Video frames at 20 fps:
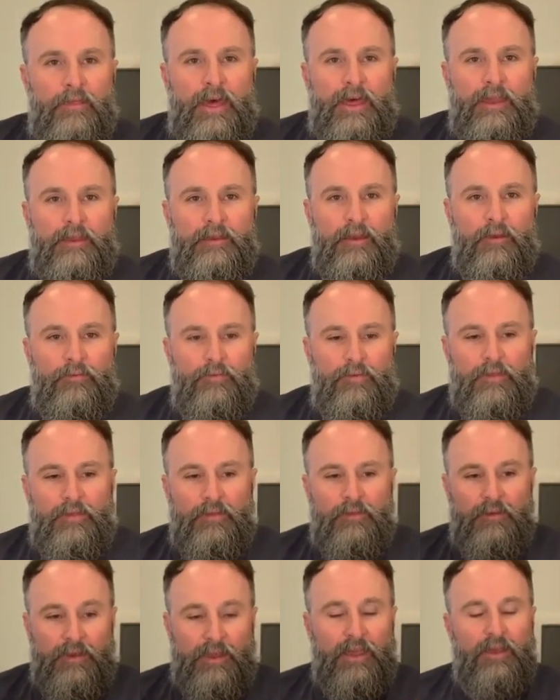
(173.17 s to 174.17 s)
that you know
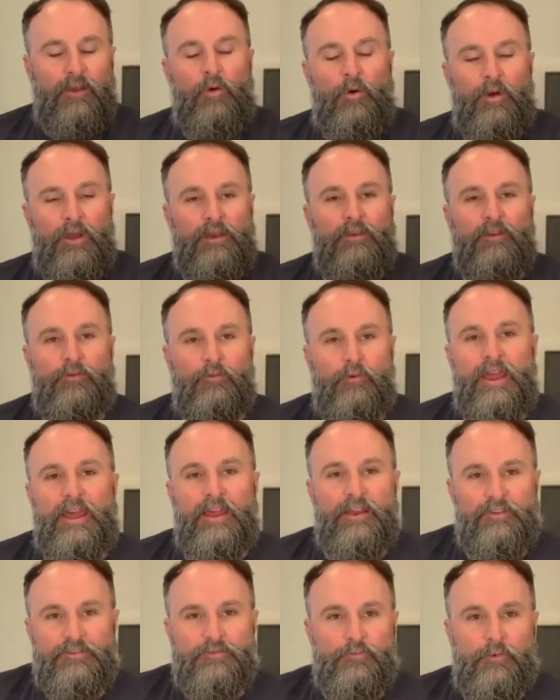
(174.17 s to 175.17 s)
the Gitcoin
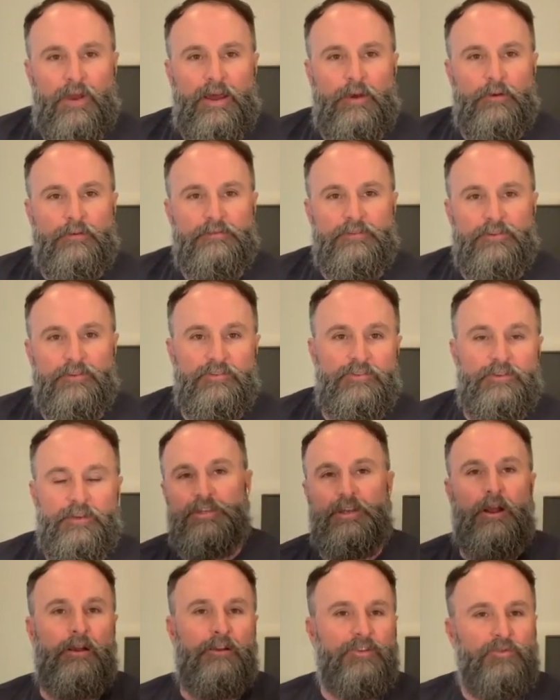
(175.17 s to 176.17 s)
grants rounds,
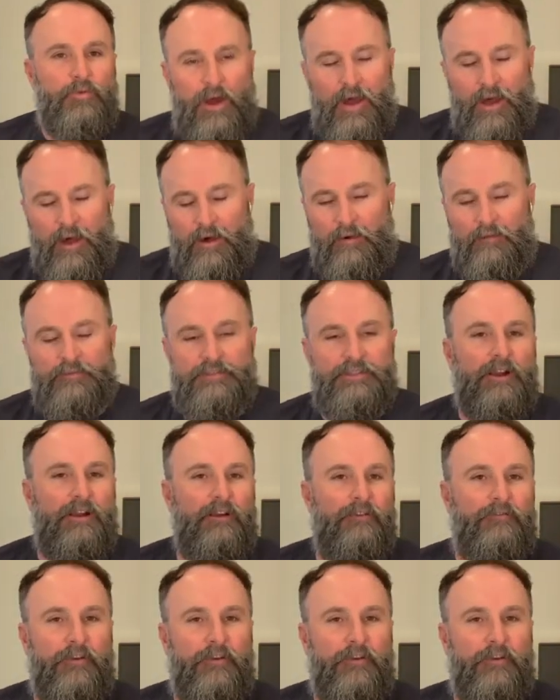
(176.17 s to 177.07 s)
GR twelve, GR,